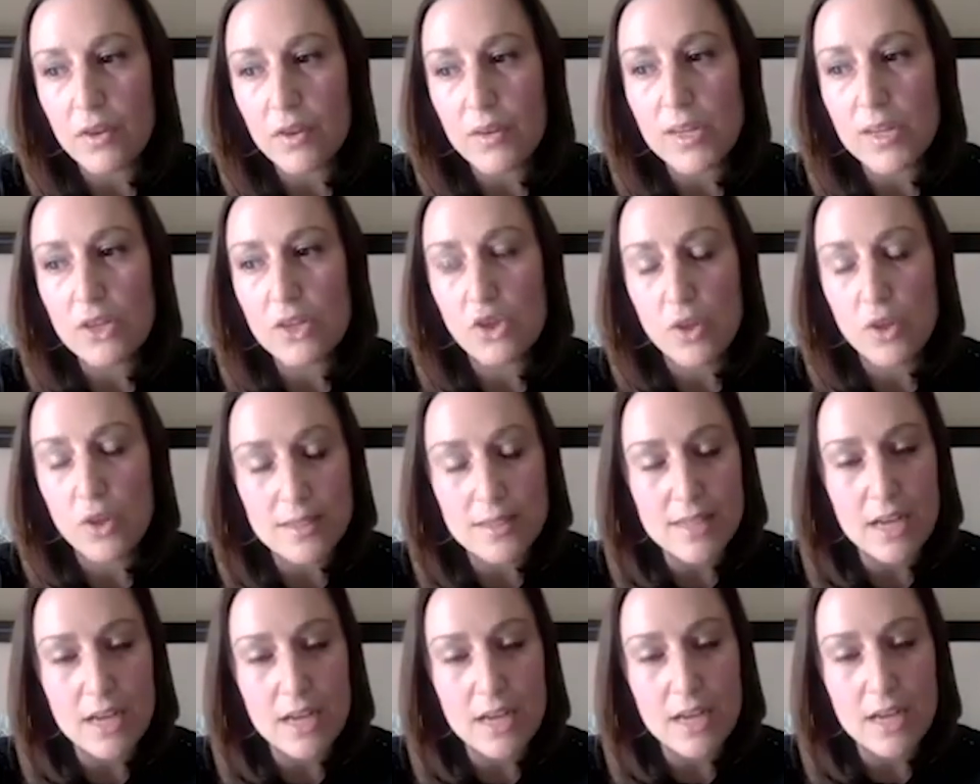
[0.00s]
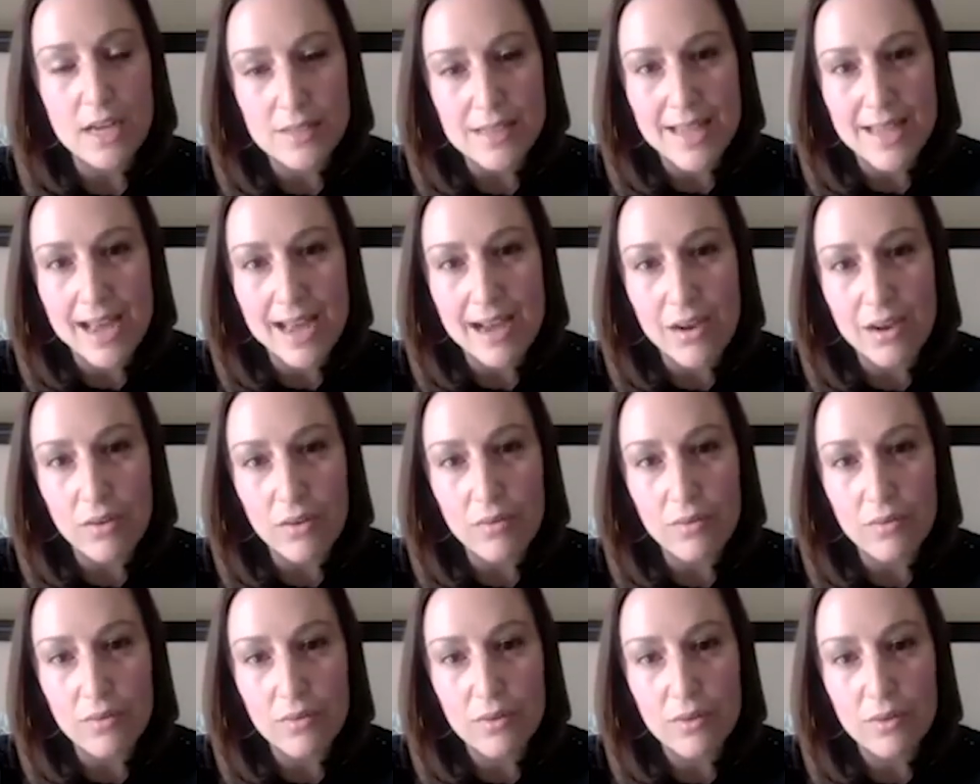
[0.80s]
transactions
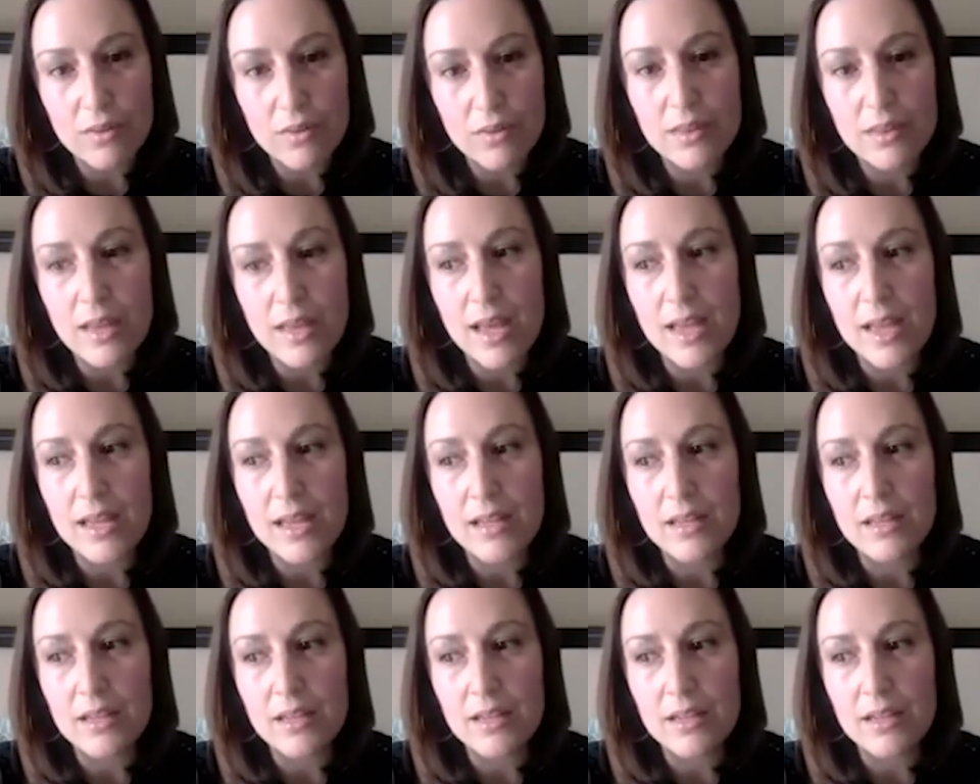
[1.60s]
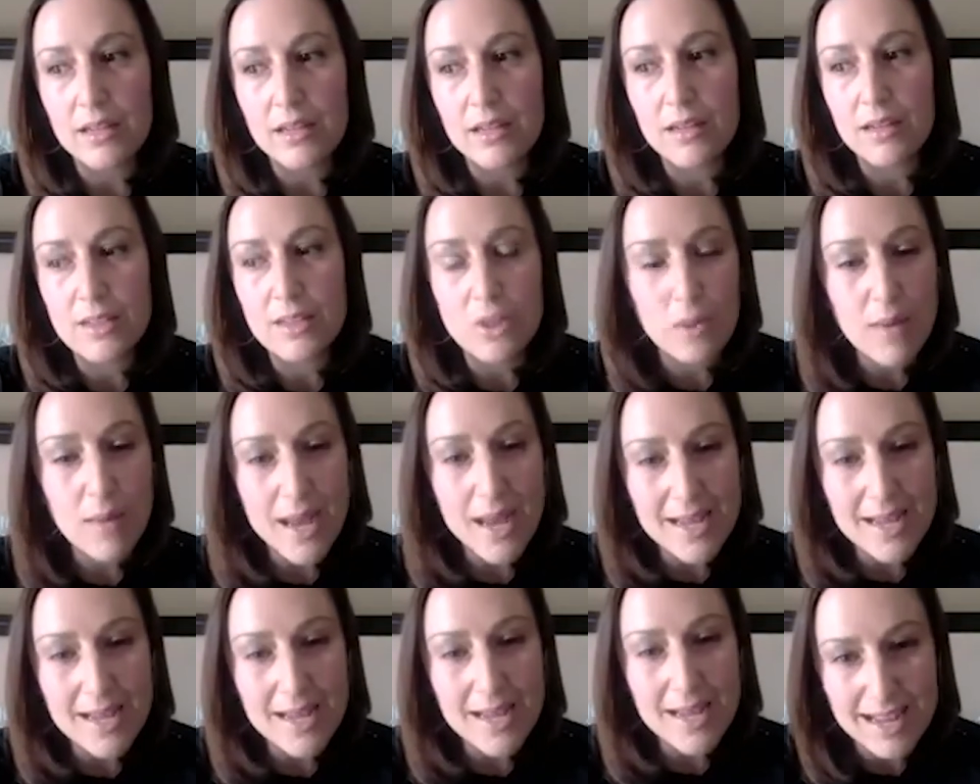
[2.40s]
now, then it's
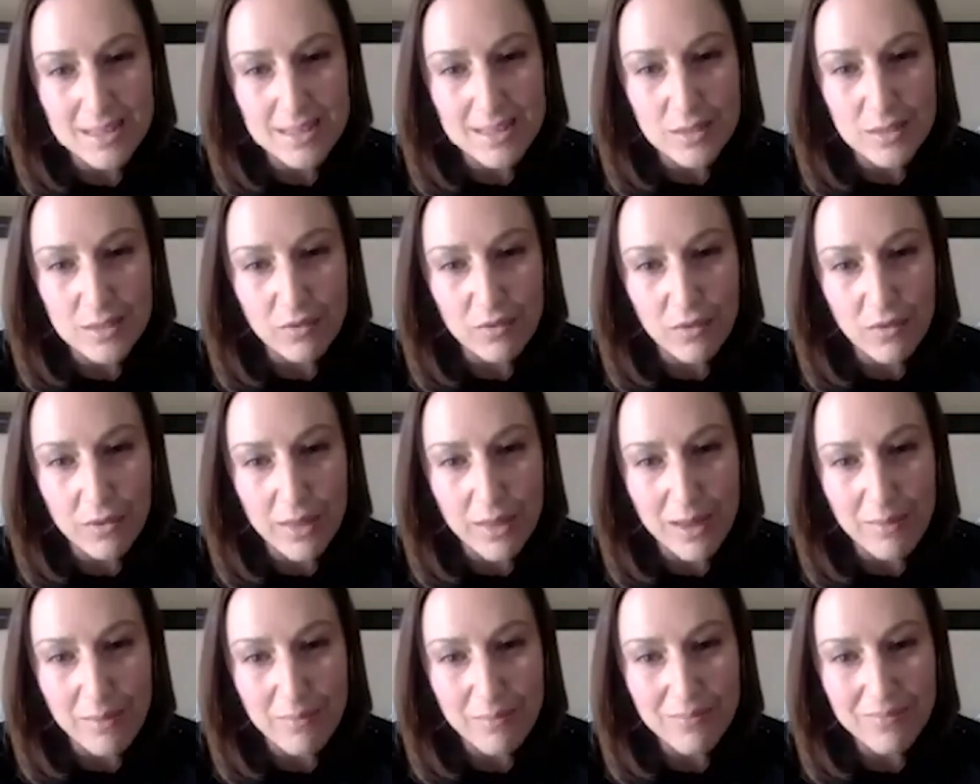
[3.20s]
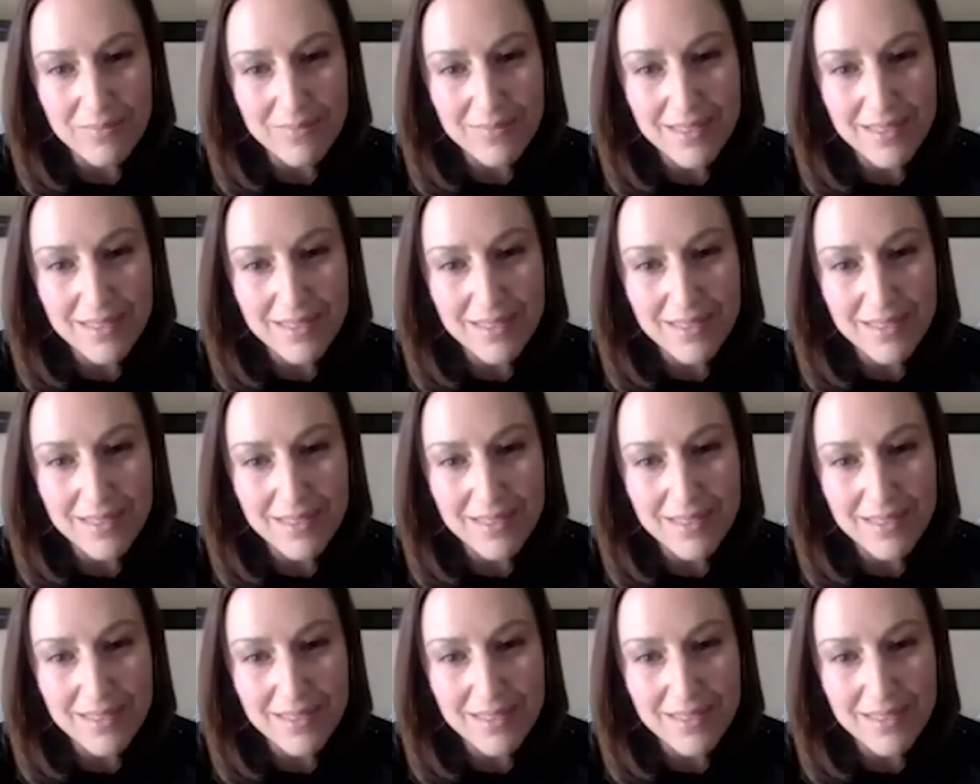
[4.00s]
okay to ask for them.